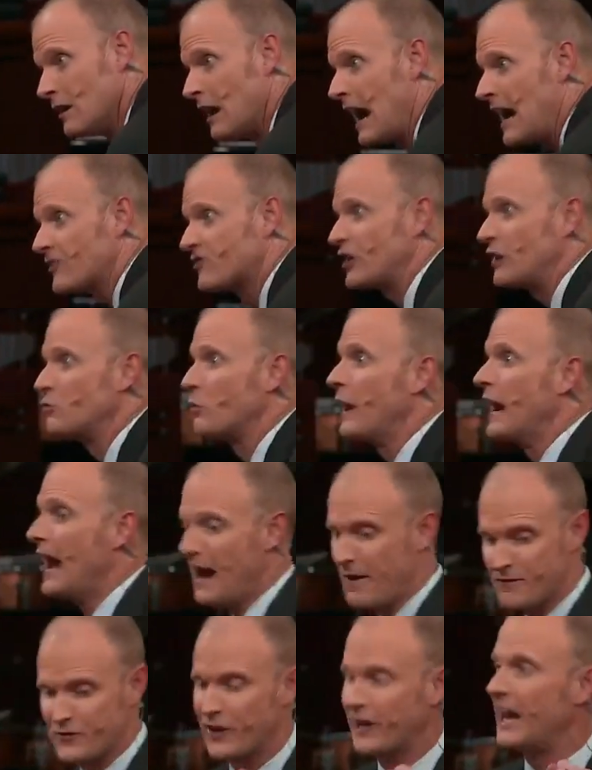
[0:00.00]
I said we
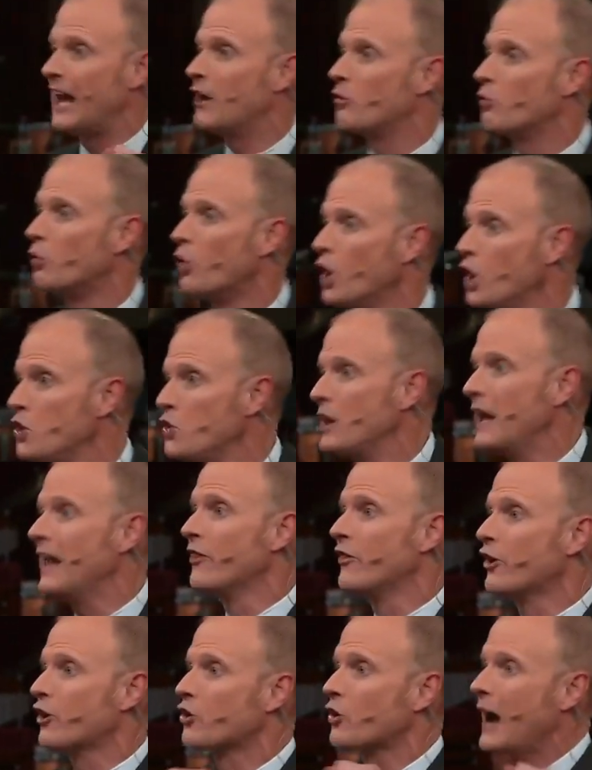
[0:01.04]
have to get root
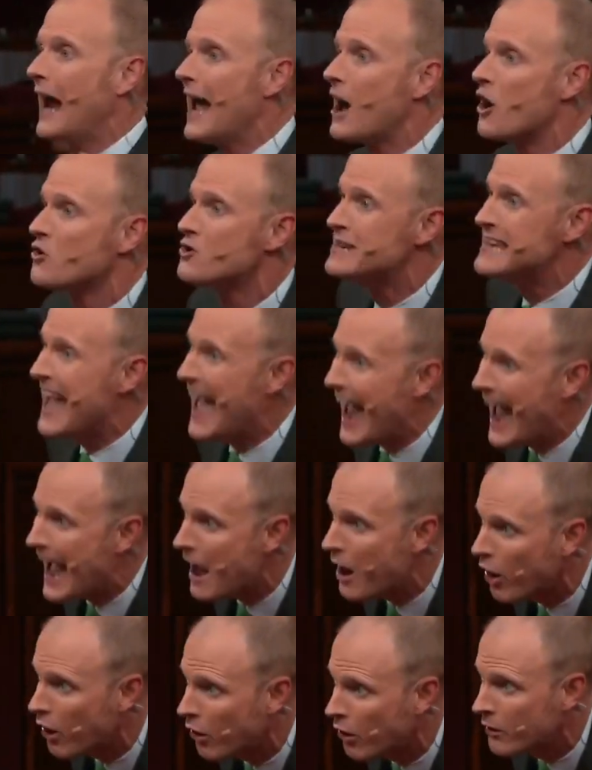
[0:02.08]
in the ground
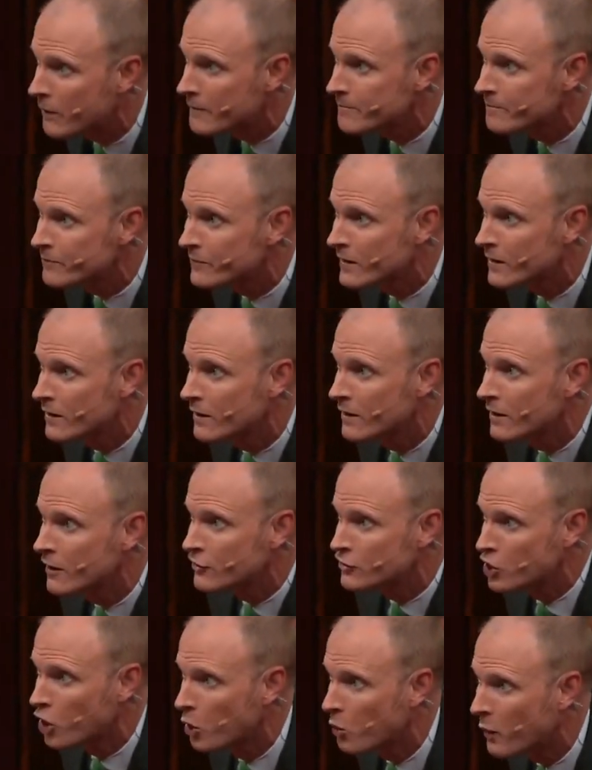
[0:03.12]
now to